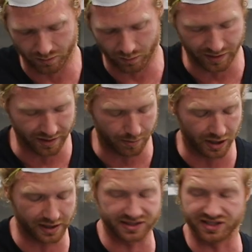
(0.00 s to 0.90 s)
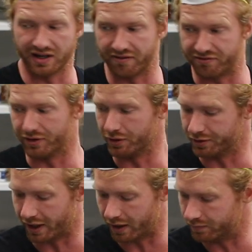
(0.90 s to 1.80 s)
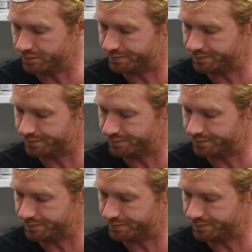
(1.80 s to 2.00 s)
When the bucket's not filled up